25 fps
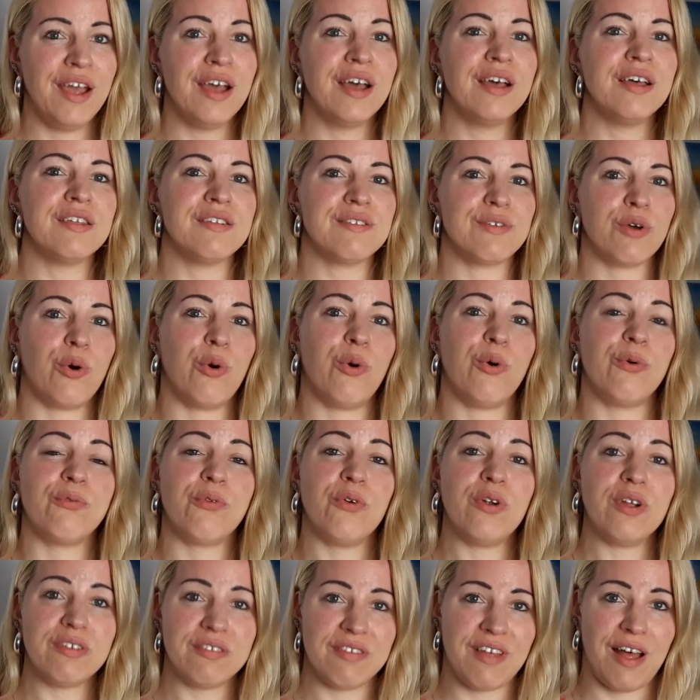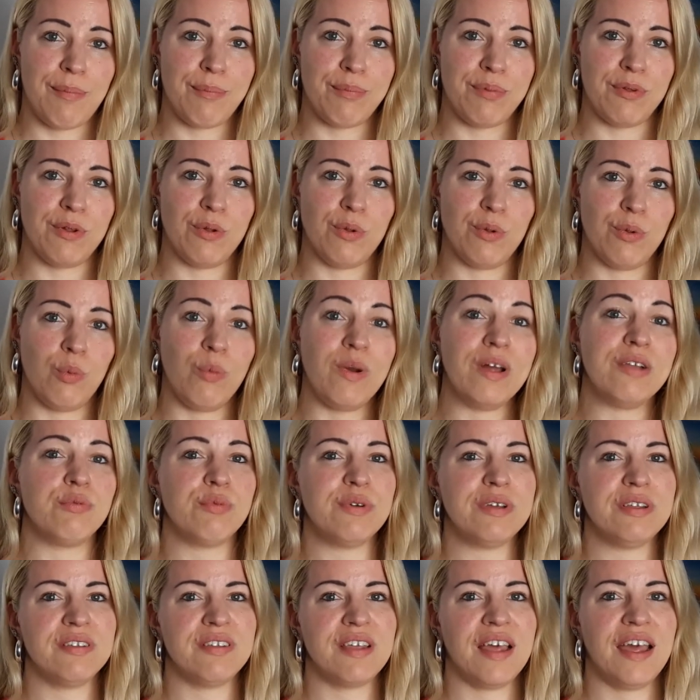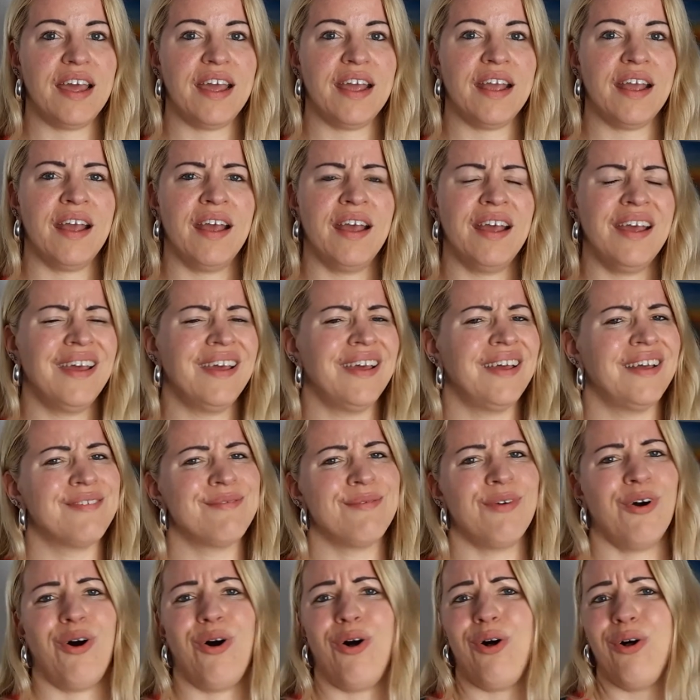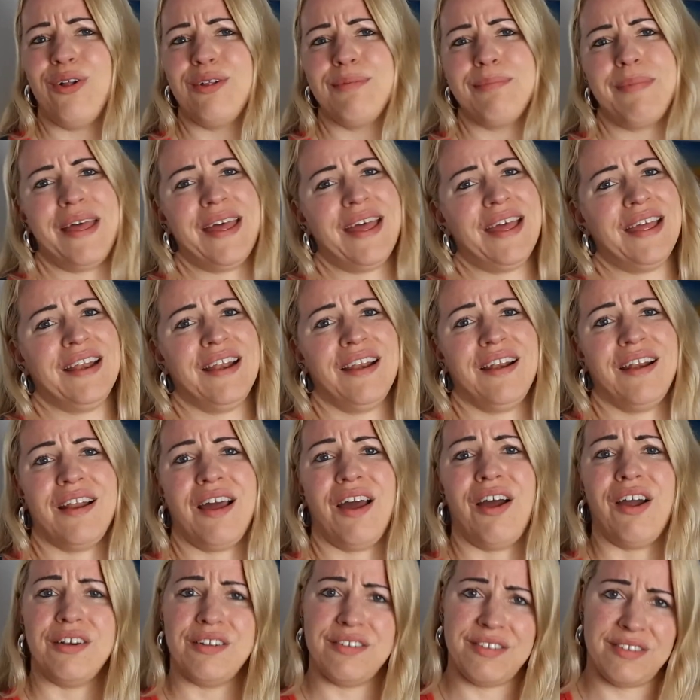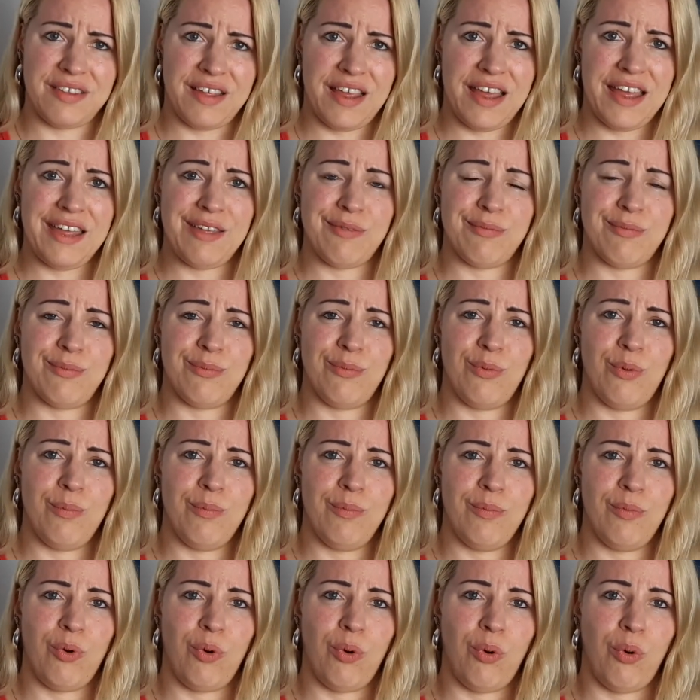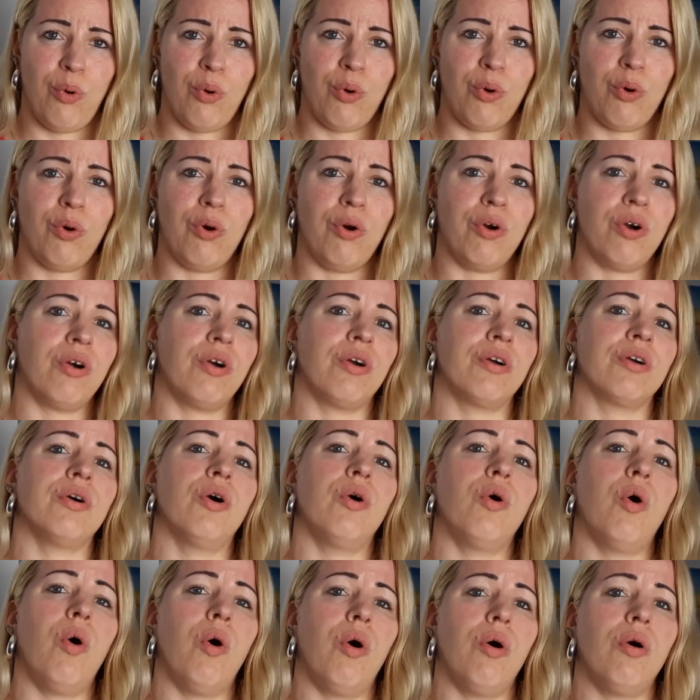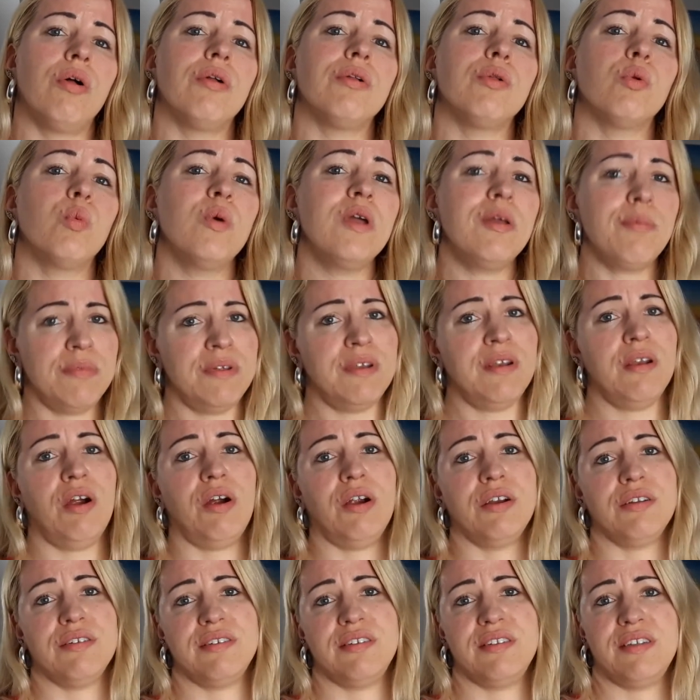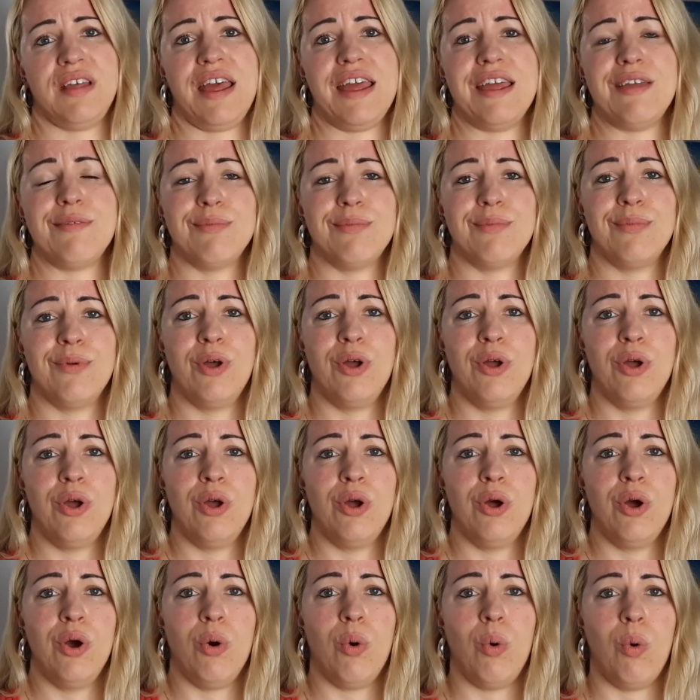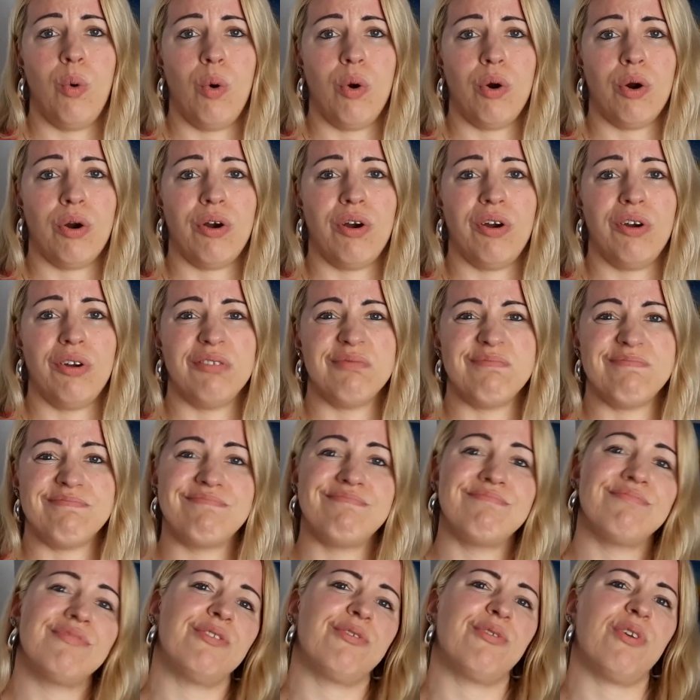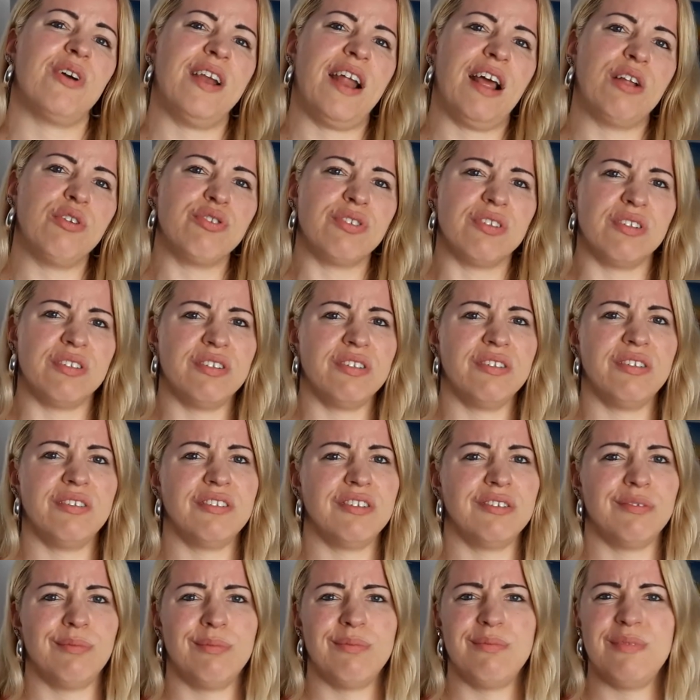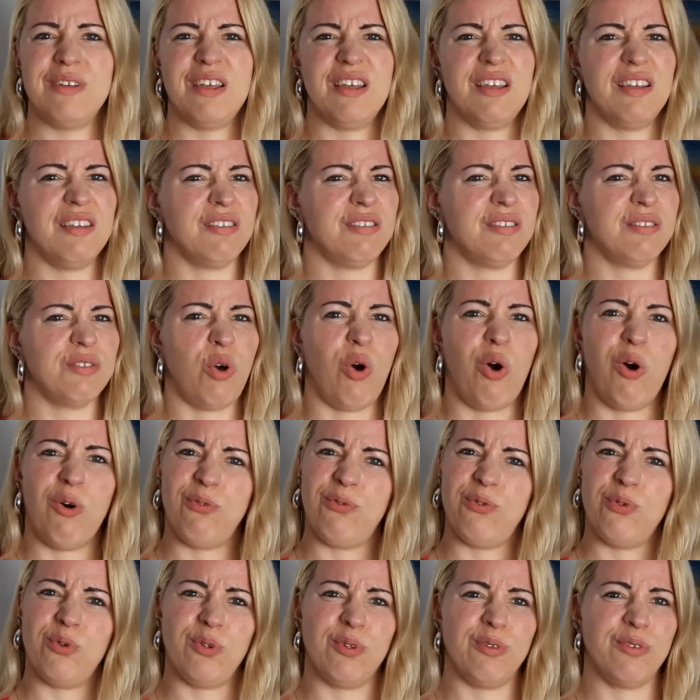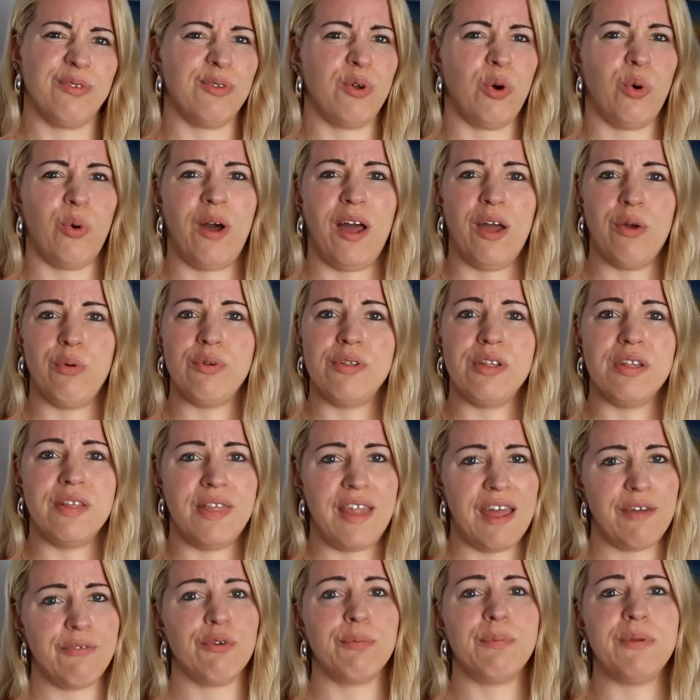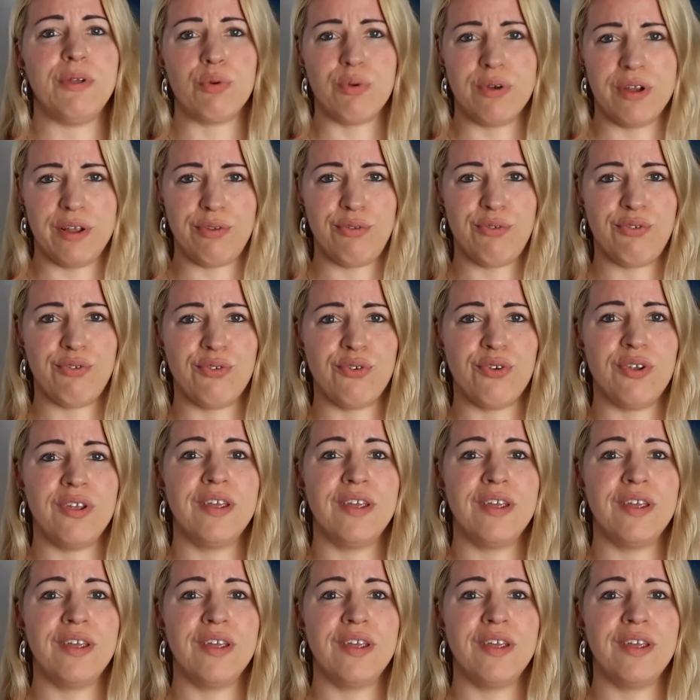So, for example, when we say all men are the same, or all women are the same, or the financial system is awful, so I will never be rich,